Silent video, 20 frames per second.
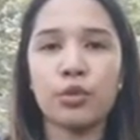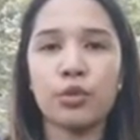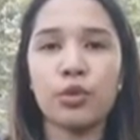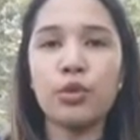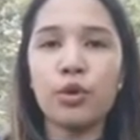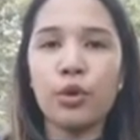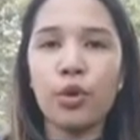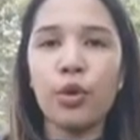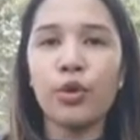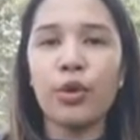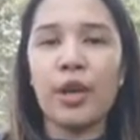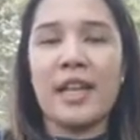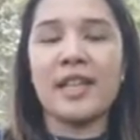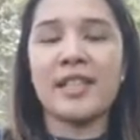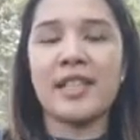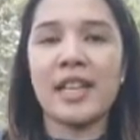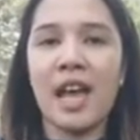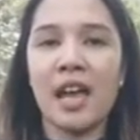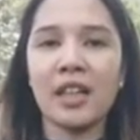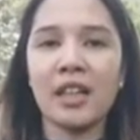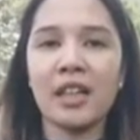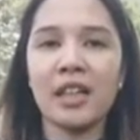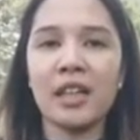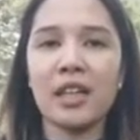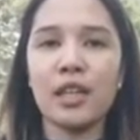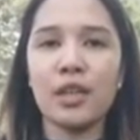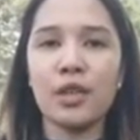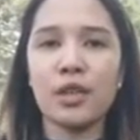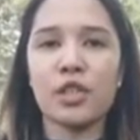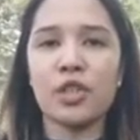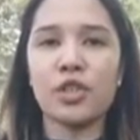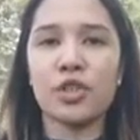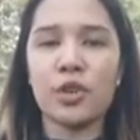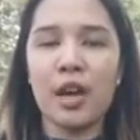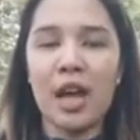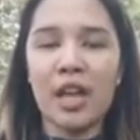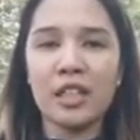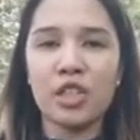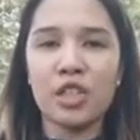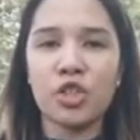to know exactly the
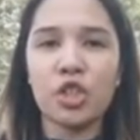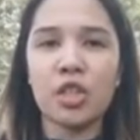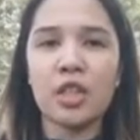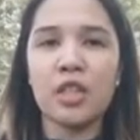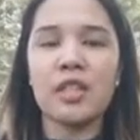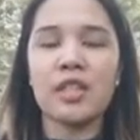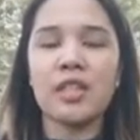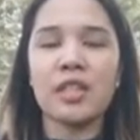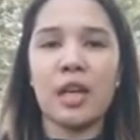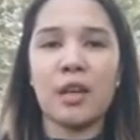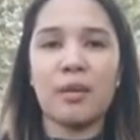strategies